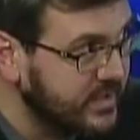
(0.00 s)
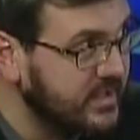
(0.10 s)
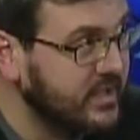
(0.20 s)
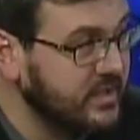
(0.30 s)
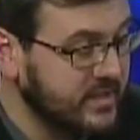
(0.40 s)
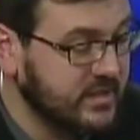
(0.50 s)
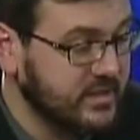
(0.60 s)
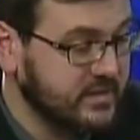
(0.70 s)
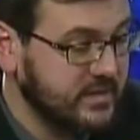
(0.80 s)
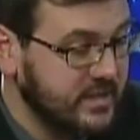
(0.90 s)
And I think,
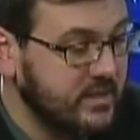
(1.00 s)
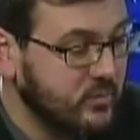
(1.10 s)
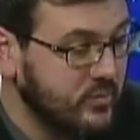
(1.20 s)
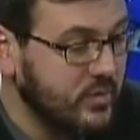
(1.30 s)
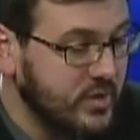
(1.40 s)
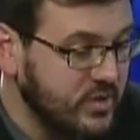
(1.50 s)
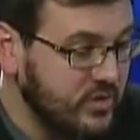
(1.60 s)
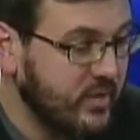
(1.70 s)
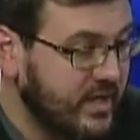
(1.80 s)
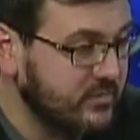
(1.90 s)
again,
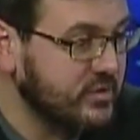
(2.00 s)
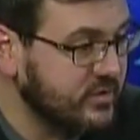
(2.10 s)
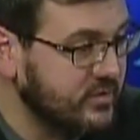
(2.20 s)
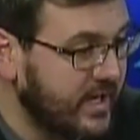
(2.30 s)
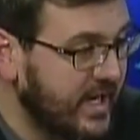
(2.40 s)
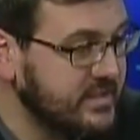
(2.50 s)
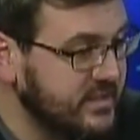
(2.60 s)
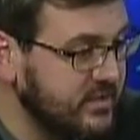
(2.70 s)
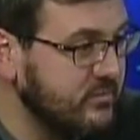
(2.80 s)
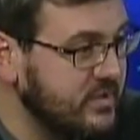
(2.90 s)
New Hampshire has a
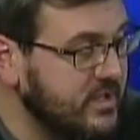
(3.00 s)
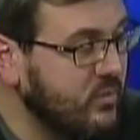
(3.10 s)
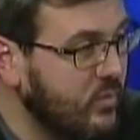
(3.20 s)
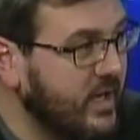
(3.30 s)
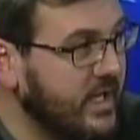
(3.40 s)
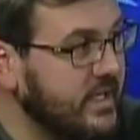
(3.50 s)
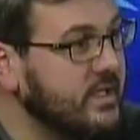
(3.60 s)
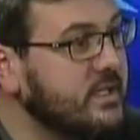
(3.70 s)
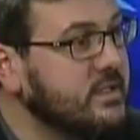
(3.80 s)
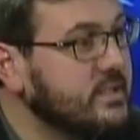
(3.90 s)
unique way
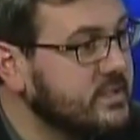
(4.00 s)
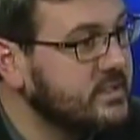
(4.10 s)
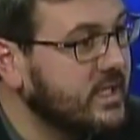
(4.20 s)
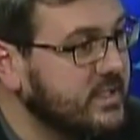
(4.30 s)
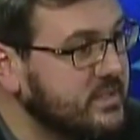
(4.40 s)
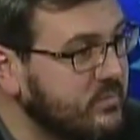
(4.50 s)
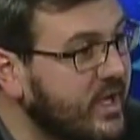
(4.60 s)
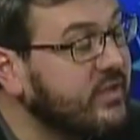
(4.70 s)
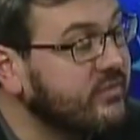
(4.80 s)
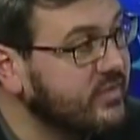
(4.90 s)
to
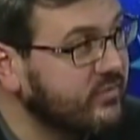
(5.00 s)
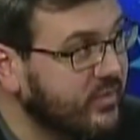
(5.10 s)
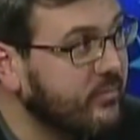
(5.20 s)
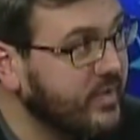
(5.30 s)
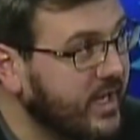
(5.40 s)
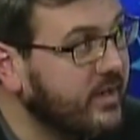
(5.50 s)
benefit from that.